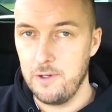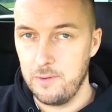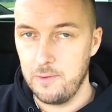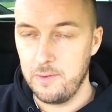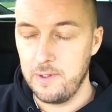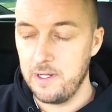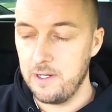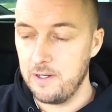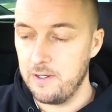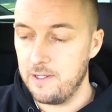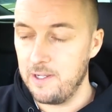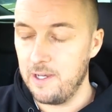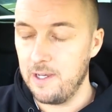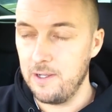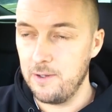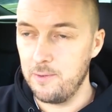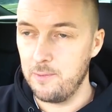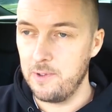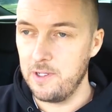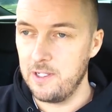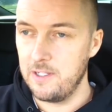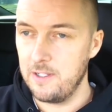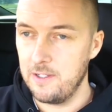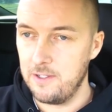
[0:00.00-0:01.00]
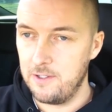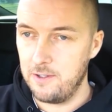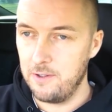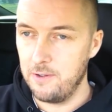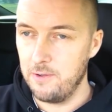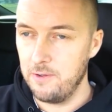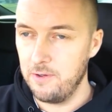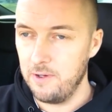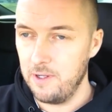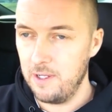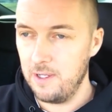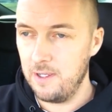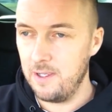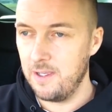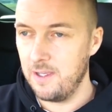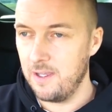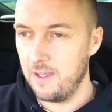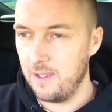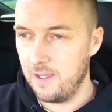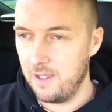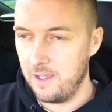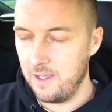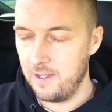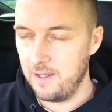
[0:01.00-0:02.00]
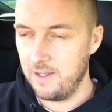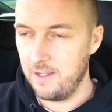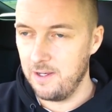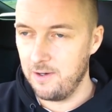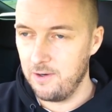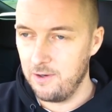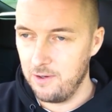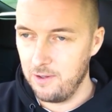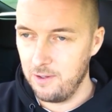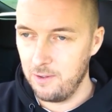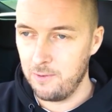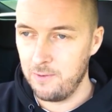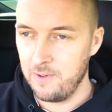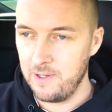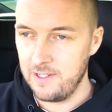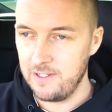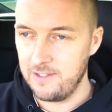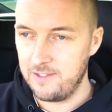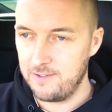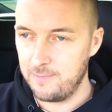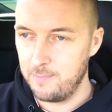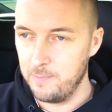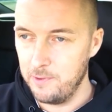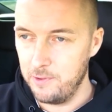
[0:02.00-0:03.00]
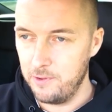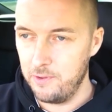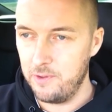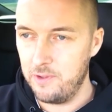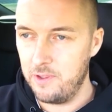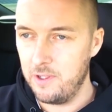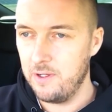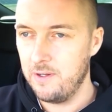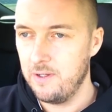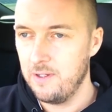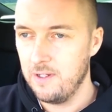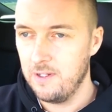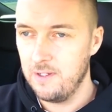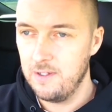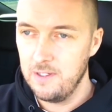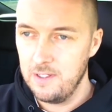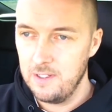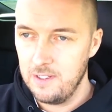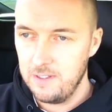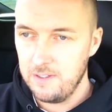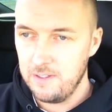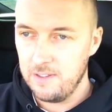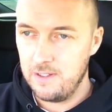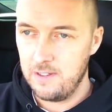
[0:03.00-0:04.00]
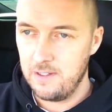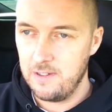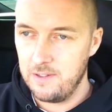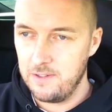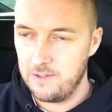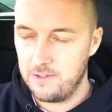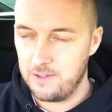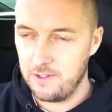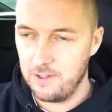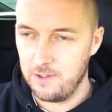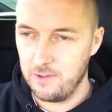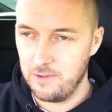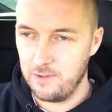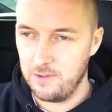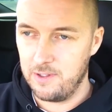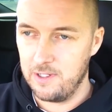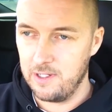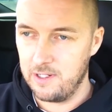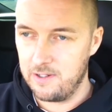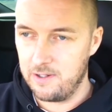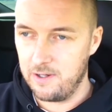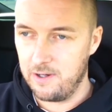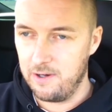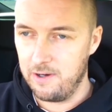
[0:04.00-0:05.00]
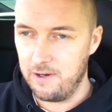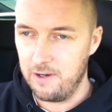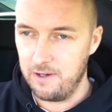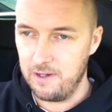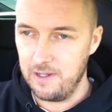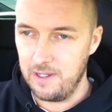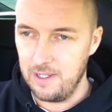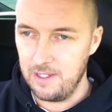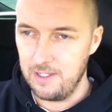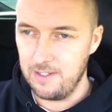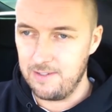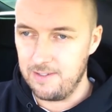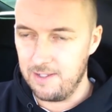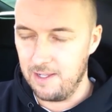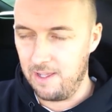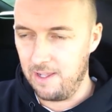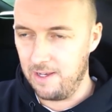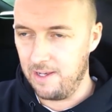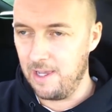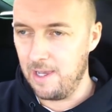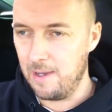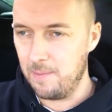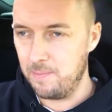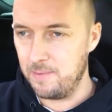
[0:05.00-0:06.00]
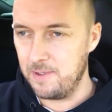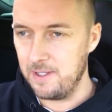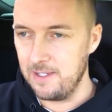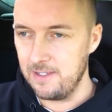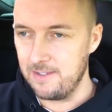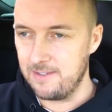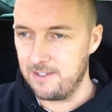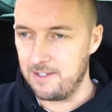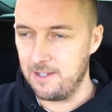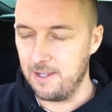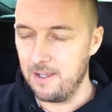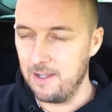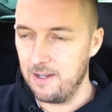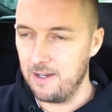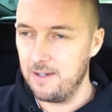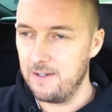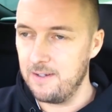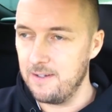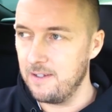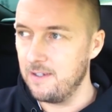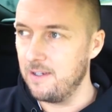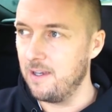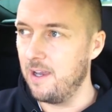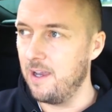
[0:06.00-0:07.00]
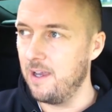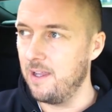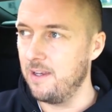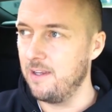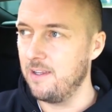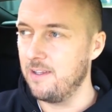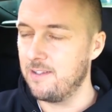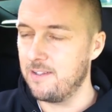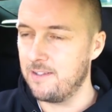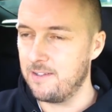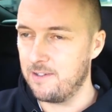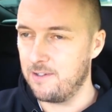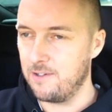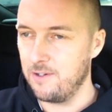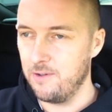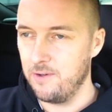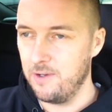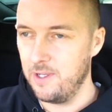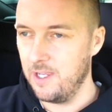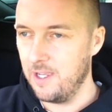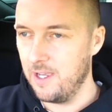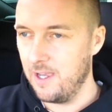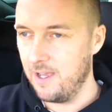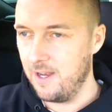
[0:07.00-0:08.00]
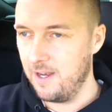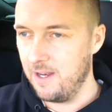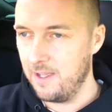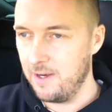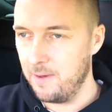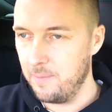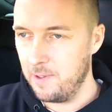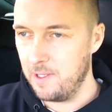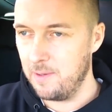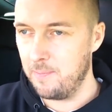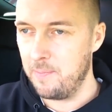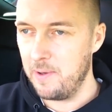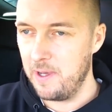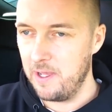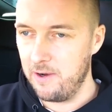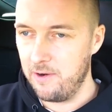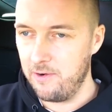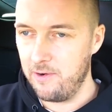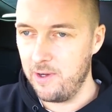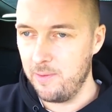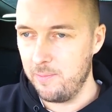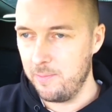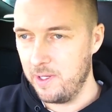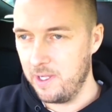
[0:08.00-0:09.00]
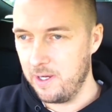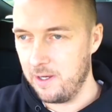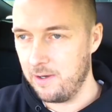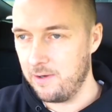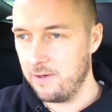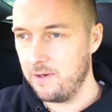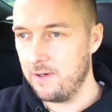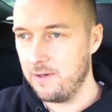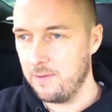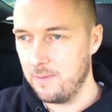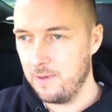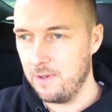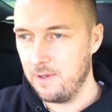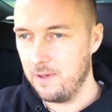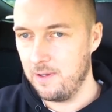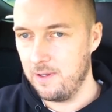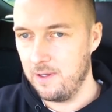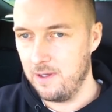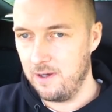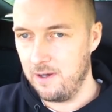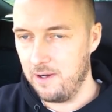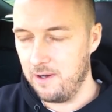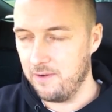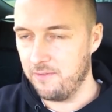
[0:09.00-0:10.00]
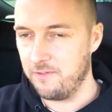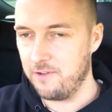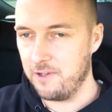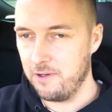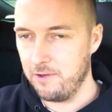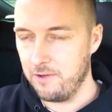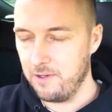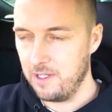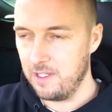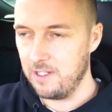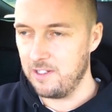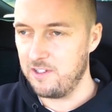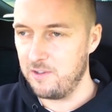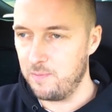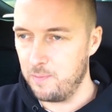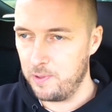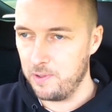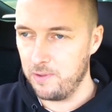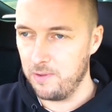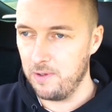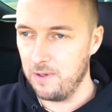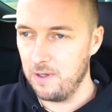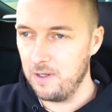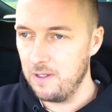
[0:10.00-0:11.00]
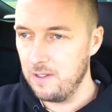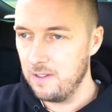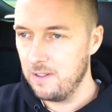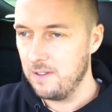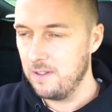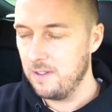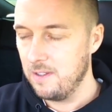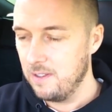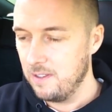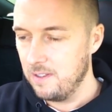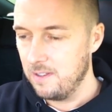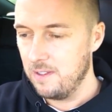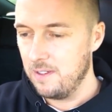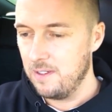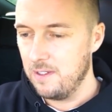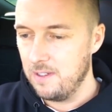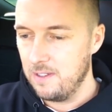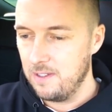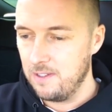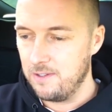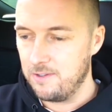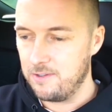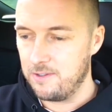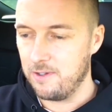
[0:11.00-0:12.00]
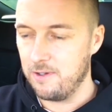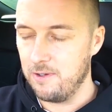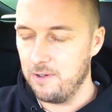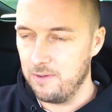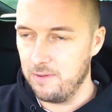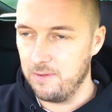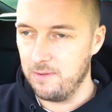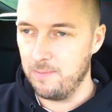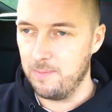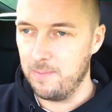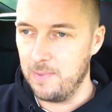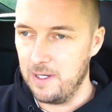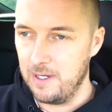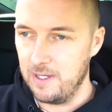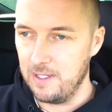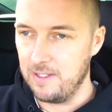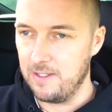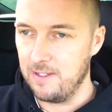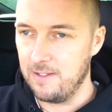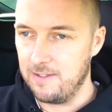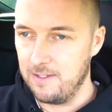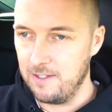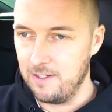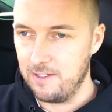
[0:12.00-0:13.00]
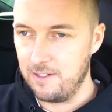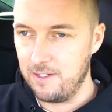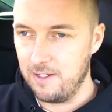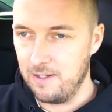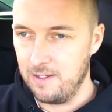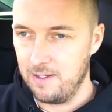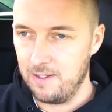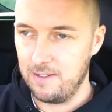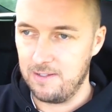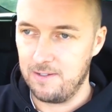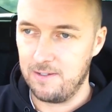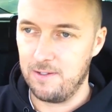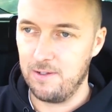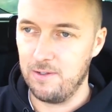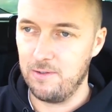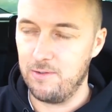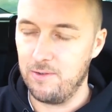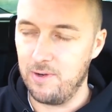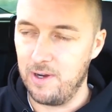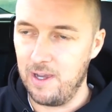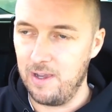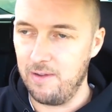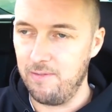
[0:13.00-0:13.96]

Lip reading: Done with the tuning, and it all went smooth. So the car is adapting still, and it's going a little bit better and better after each pull. So my decision is to drive it